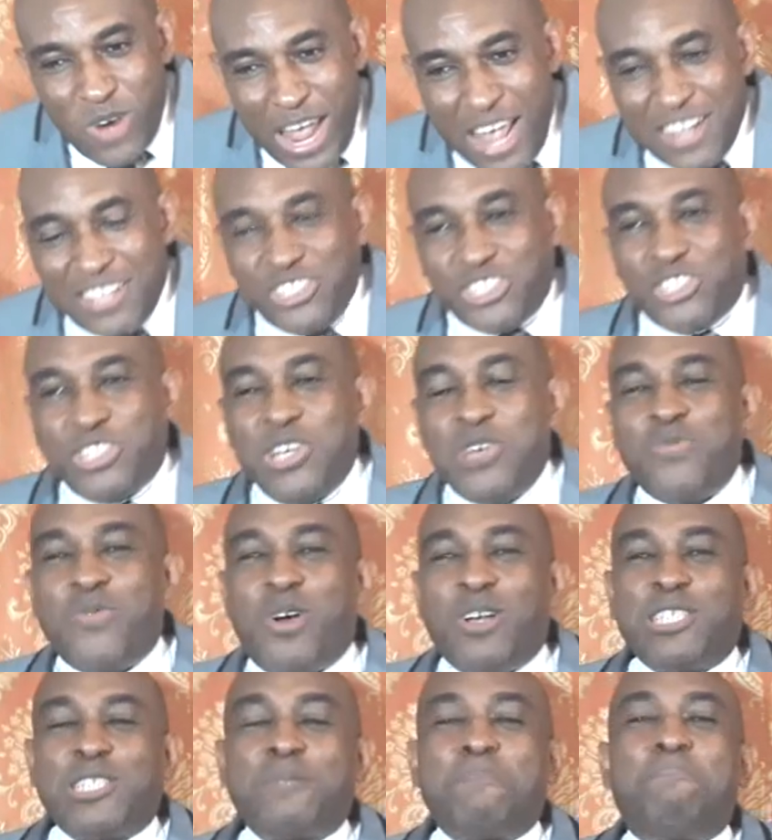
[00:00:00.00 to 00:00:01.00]
when she
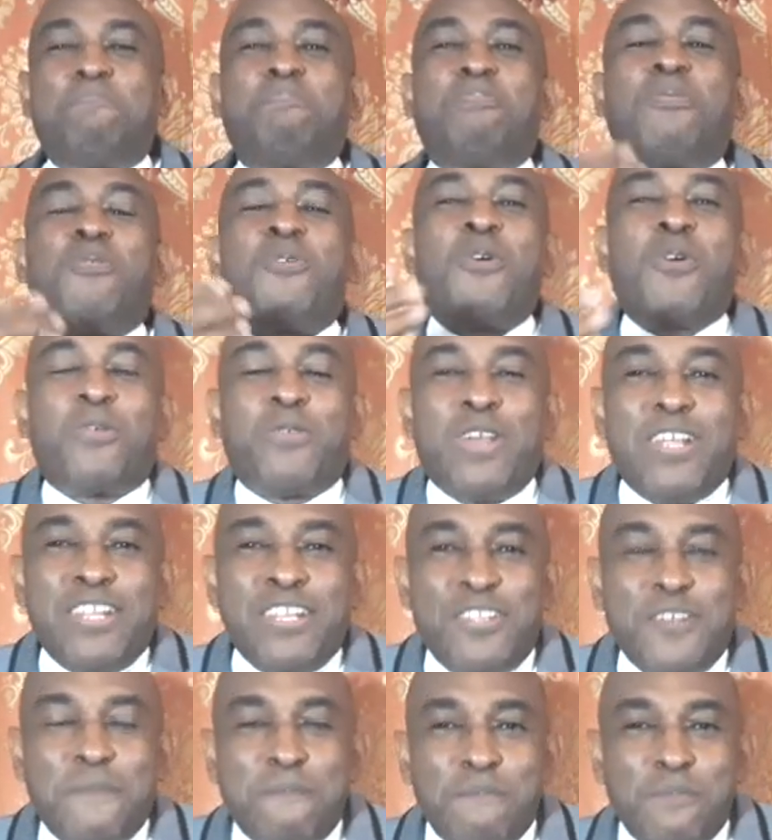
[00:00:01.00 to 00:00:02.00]
was
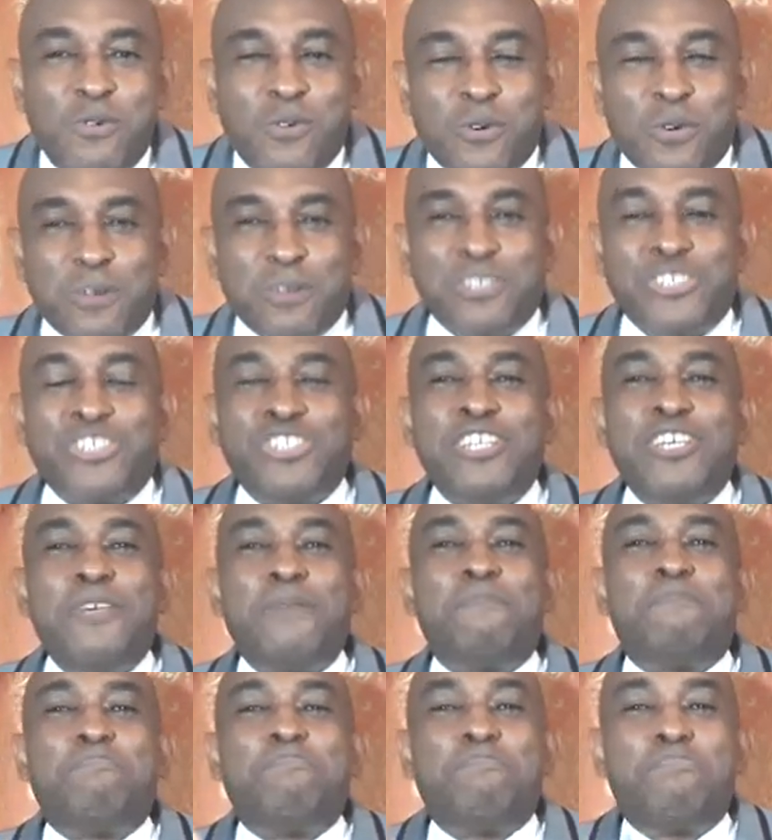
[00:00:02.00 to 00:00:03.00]
pouring, the more
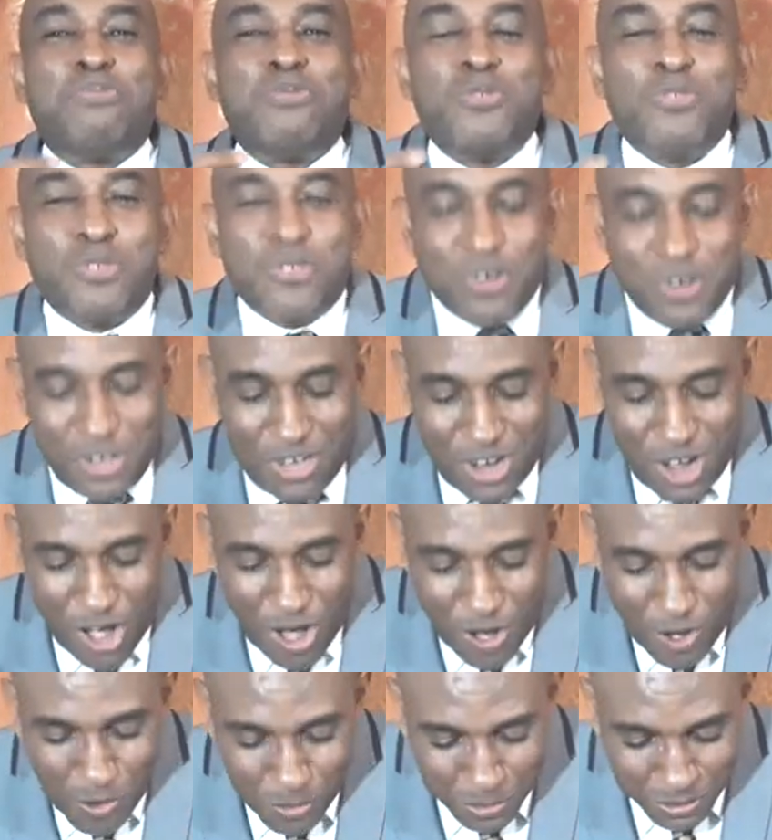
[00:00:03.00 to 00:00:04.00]
she
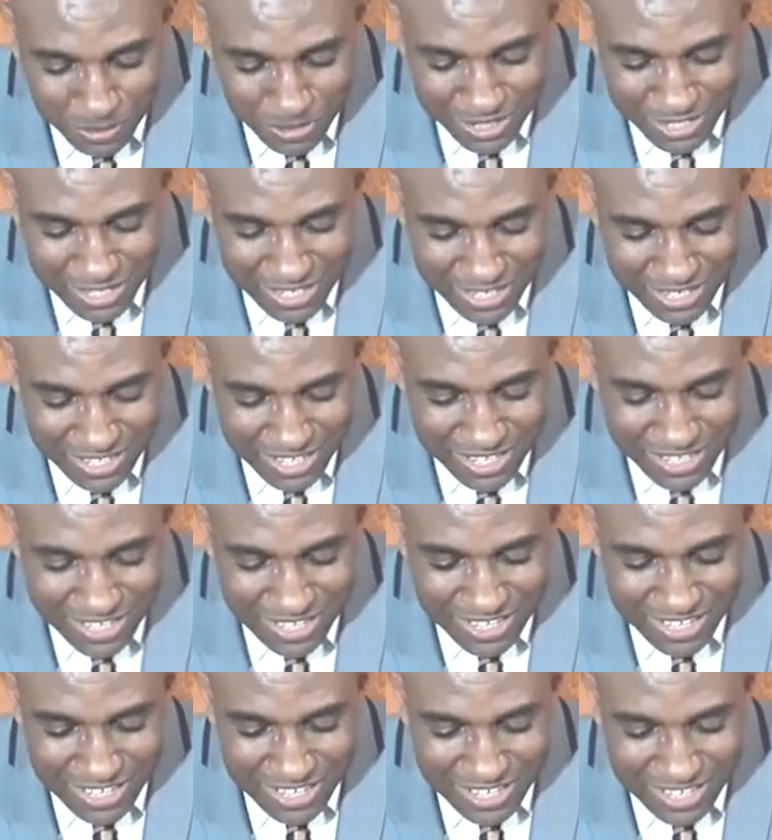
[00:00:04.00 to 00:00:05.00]
poured out
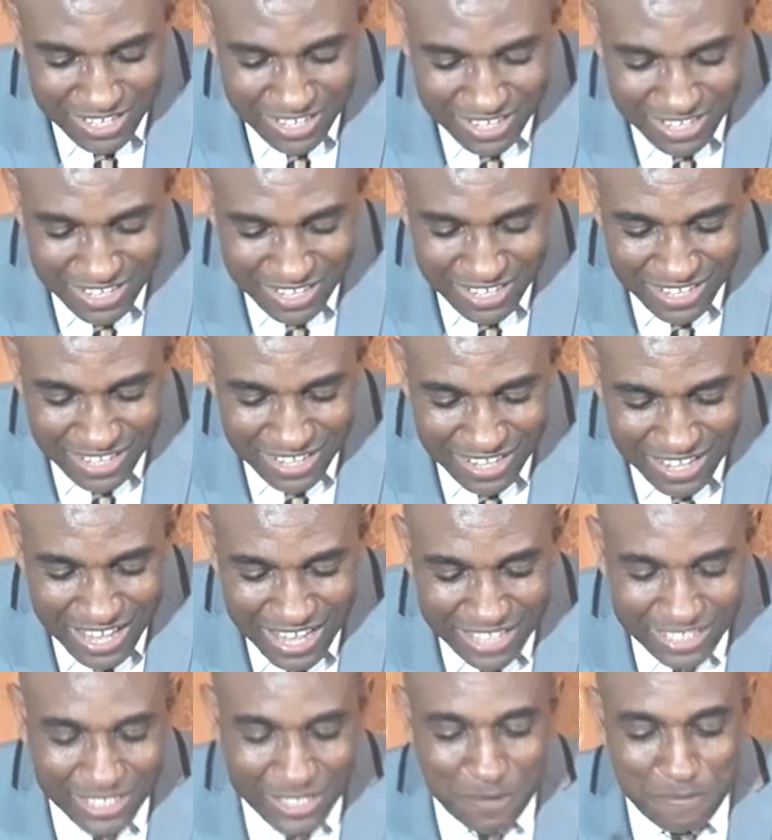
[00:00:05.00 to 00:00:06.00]

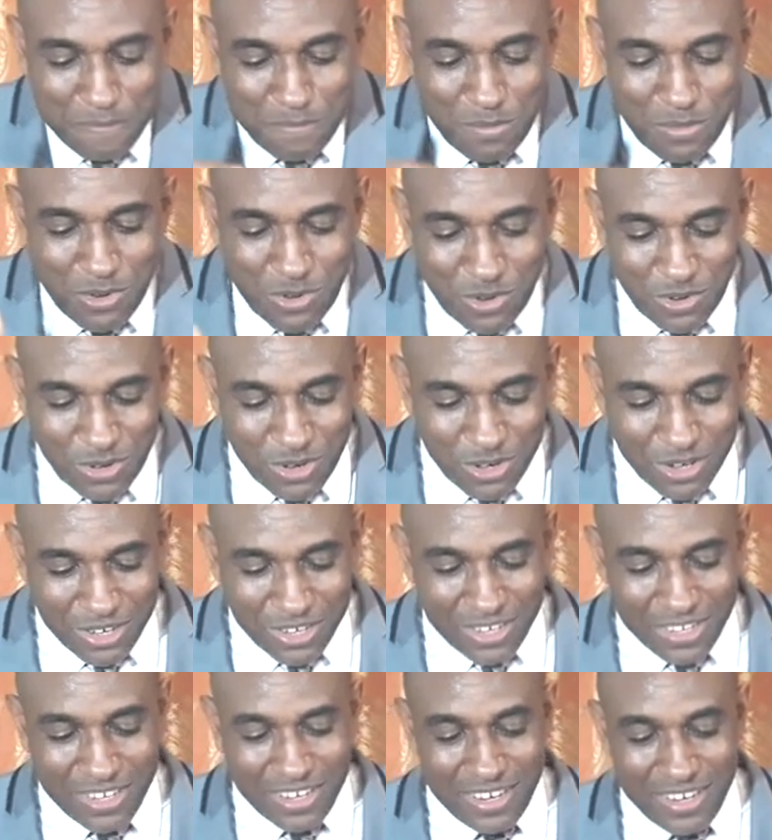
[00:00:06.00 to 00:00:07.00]
is the
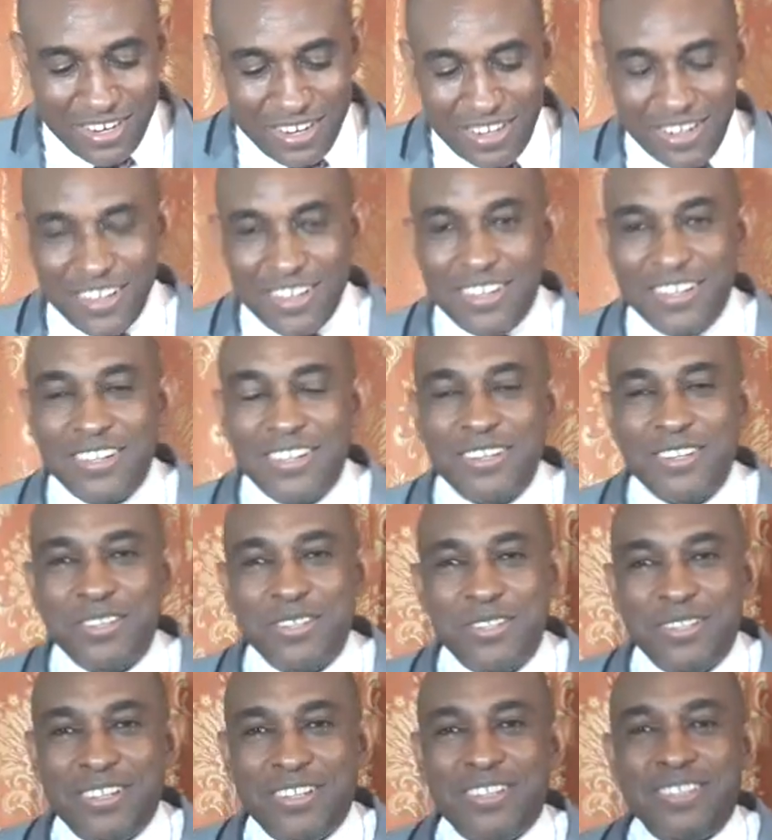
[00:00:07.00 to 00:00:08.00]
more
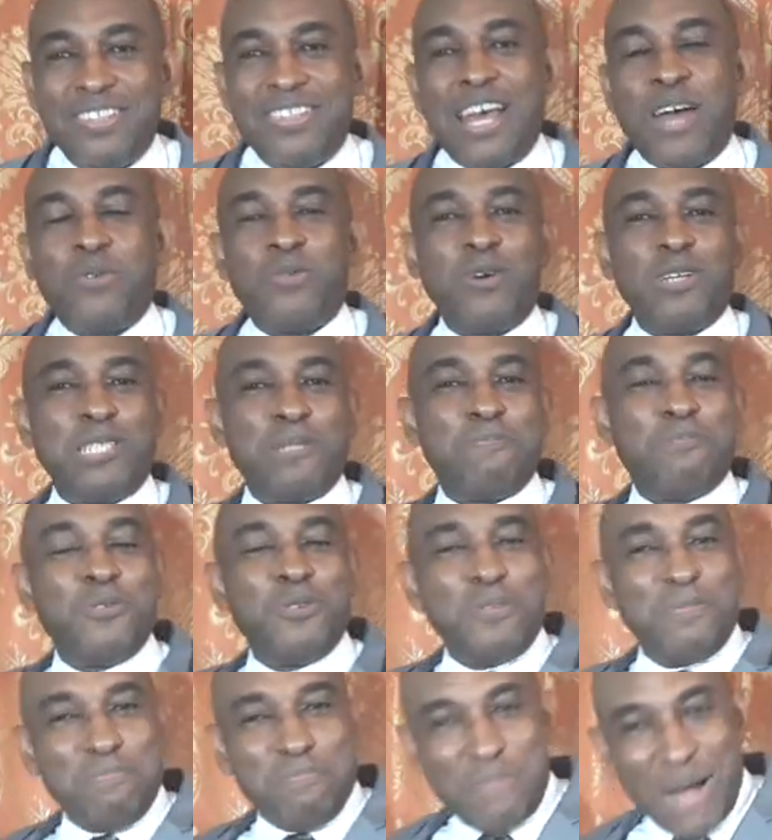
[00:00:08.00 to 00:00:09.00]
that was
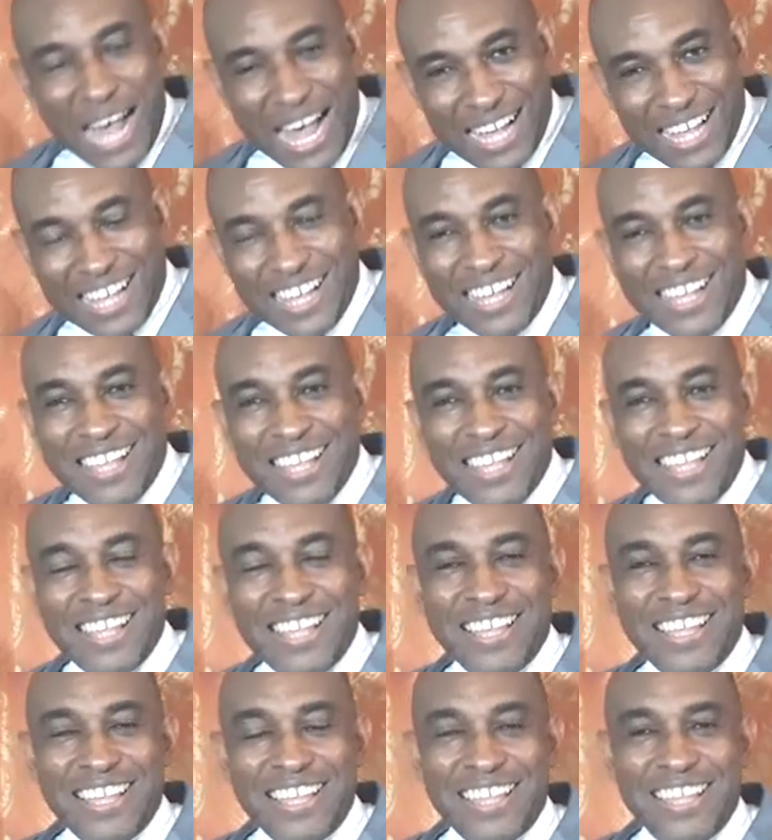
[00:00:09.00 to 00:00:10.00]
put back
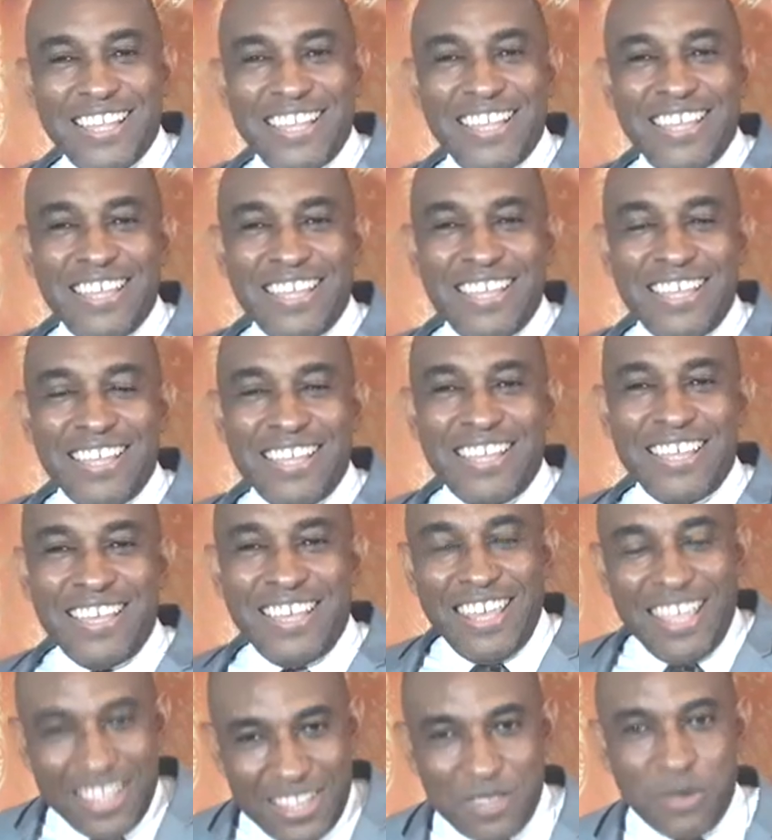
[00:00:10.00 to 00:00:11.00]

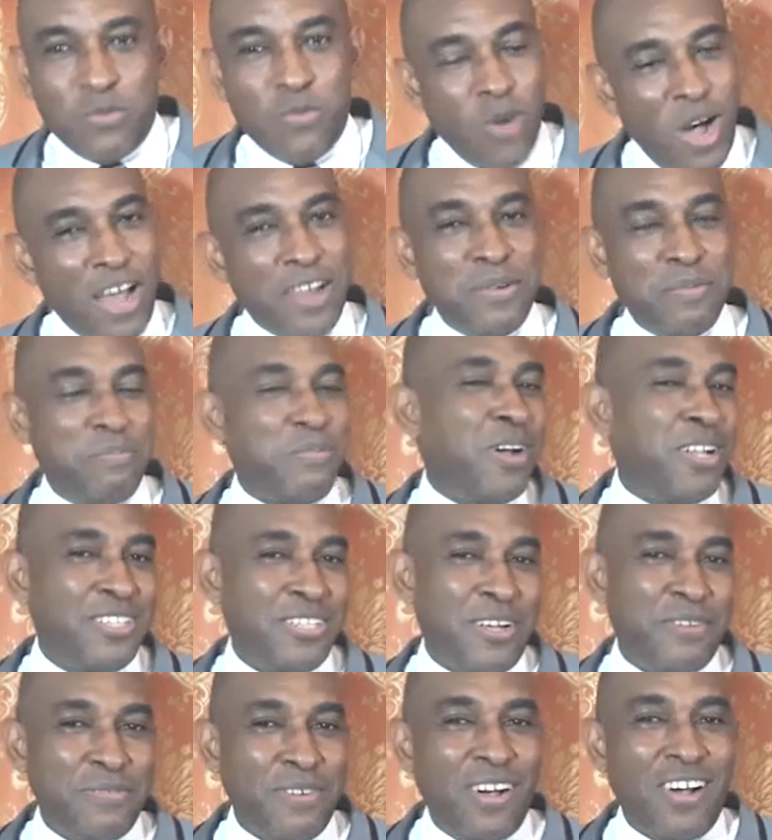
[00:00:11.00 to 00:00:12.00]
in the one
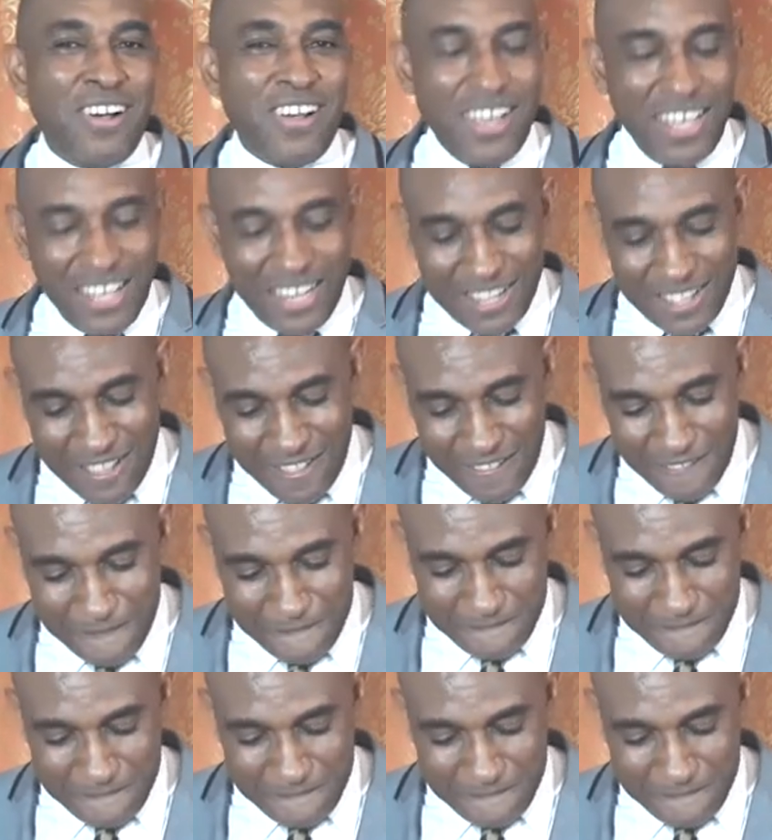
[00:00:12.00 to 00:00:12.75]
pot of oil.